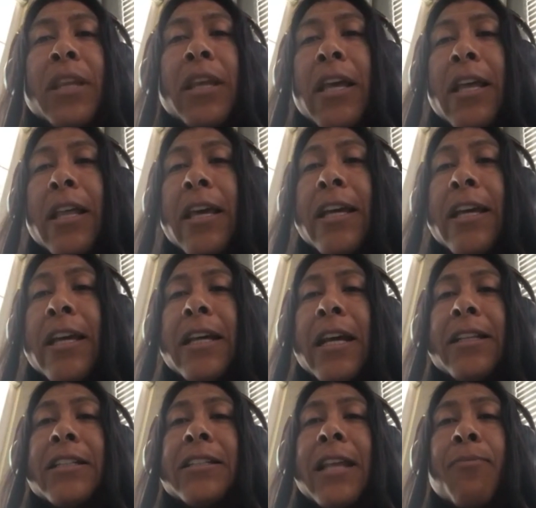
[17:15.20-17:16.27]
it
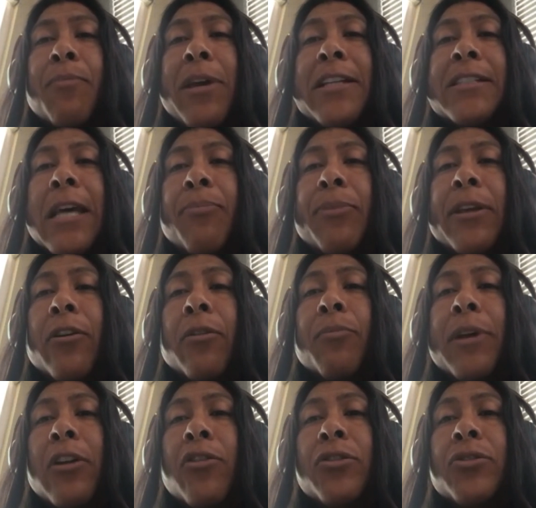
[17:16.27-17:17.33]
is like being skeptical,
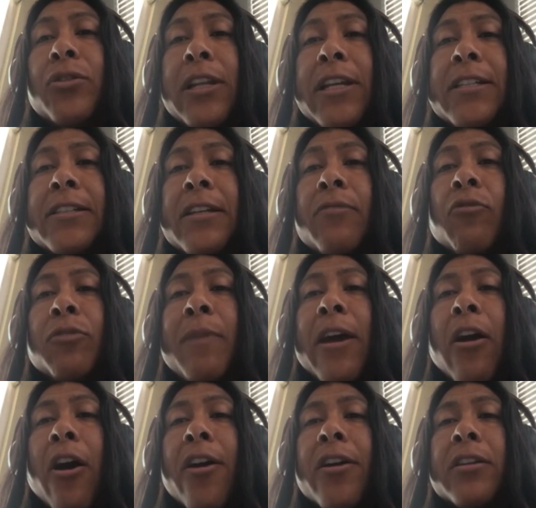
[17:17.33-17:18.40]
but learn to listen with my
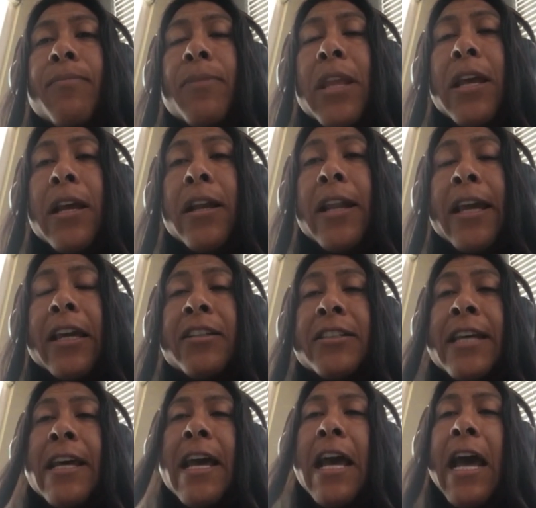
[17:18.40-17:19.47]
heart. Like you
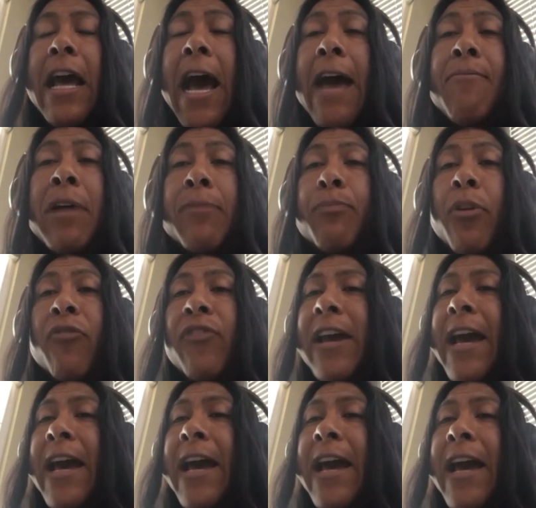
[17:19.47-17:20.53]
say, I'm not perfect,
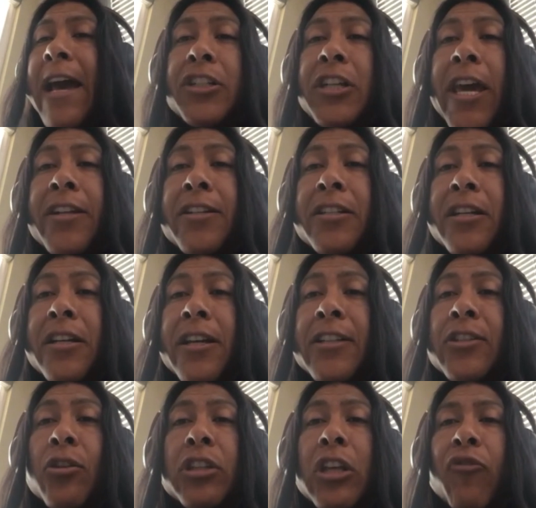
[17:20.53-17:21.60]
I cannot change. It's
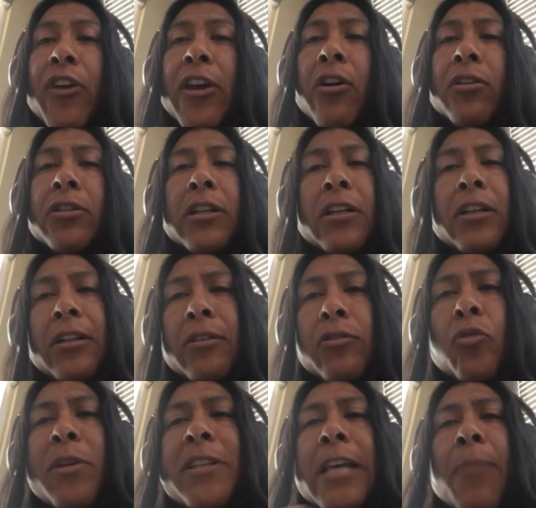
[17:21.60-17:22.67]
so difficult
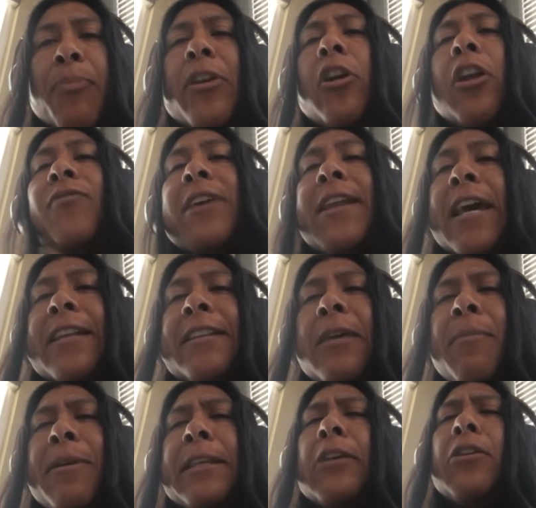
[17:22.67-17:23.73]
to be skeptical of the
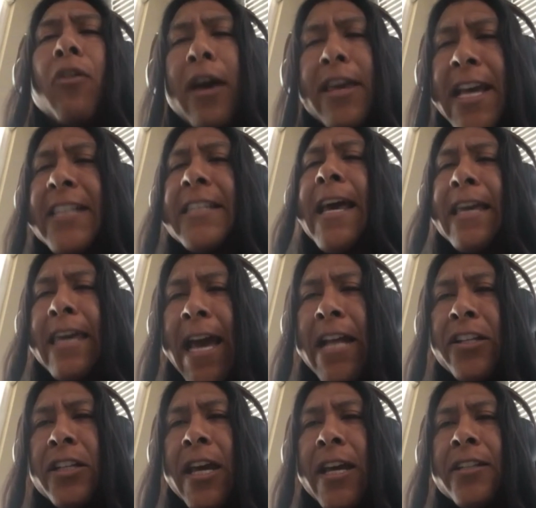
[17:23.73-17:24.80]
negativity. No, yes, I can
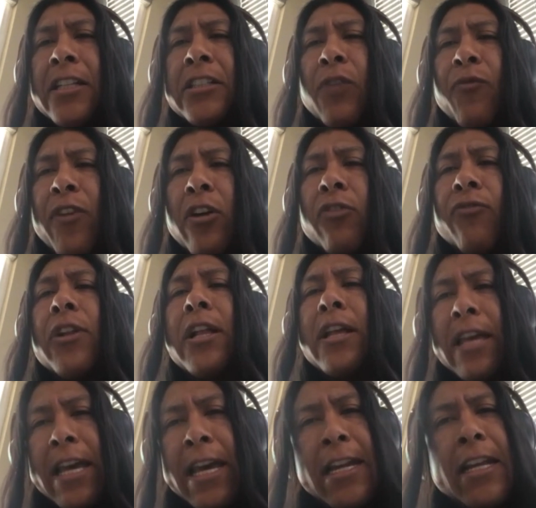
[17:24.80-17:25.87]
change. It's difficult,
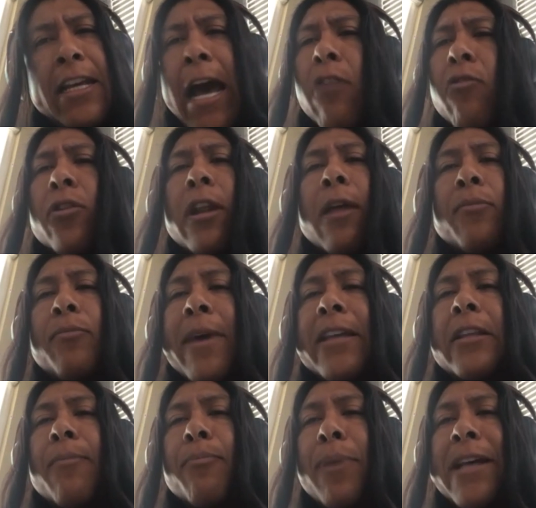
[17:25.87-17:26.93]
and I'm going to make
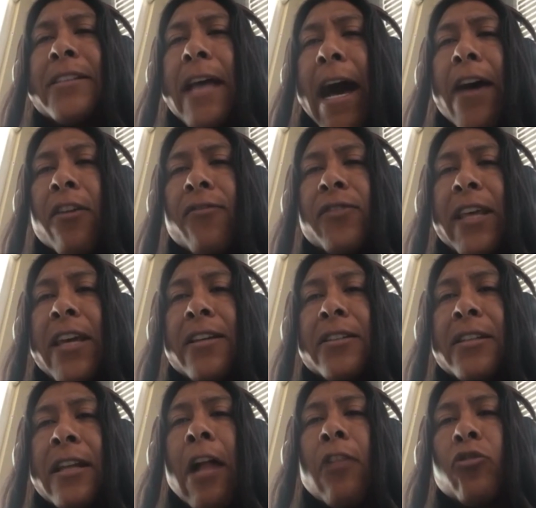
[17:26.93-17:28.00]
the best out of things,
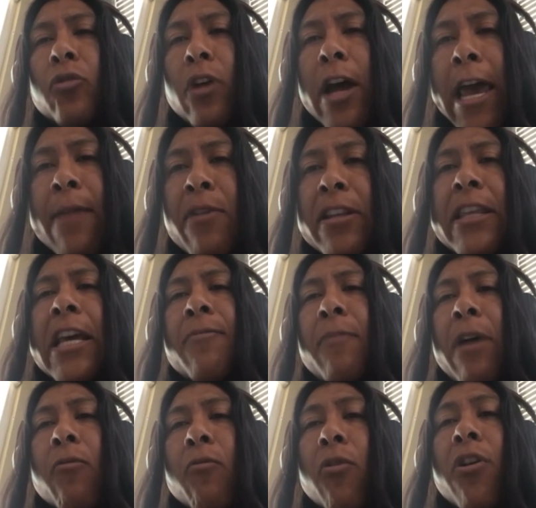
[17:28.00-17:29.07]
and I'll do everything in
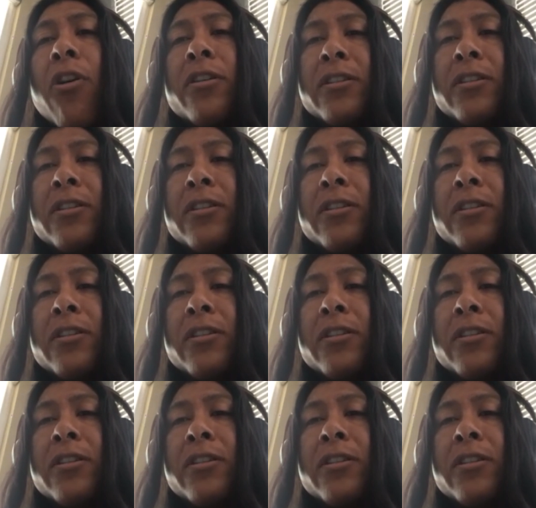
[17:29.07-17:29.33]
my word